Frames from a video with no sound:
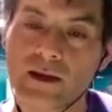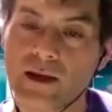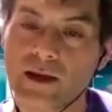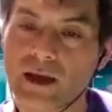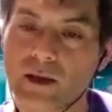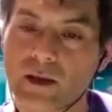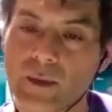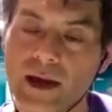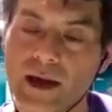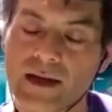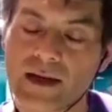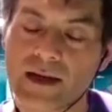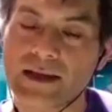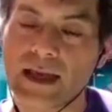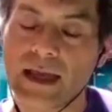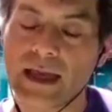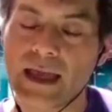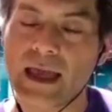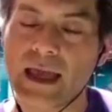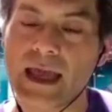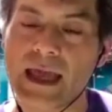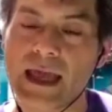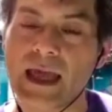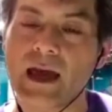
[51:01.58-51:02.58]
about is,
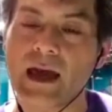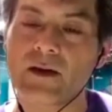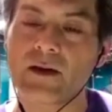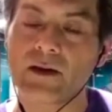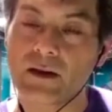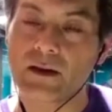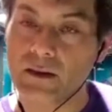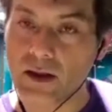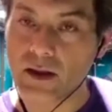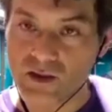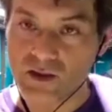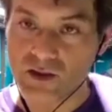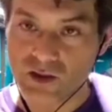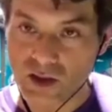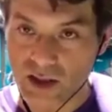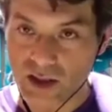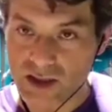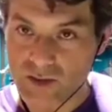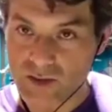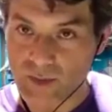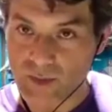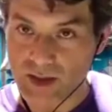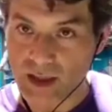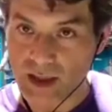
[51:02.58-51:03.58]
how did those
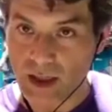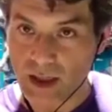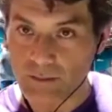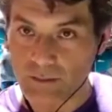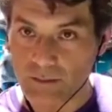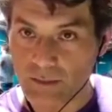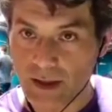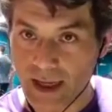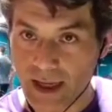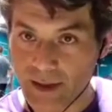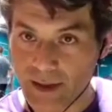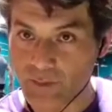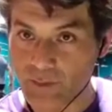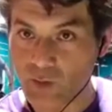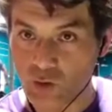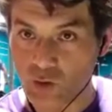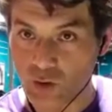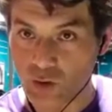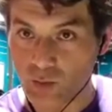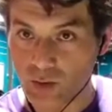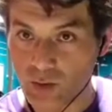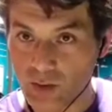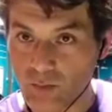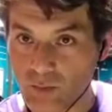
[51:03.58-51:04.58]
genes become
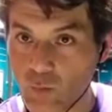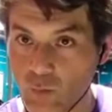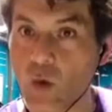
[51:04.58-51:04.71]
abnormal?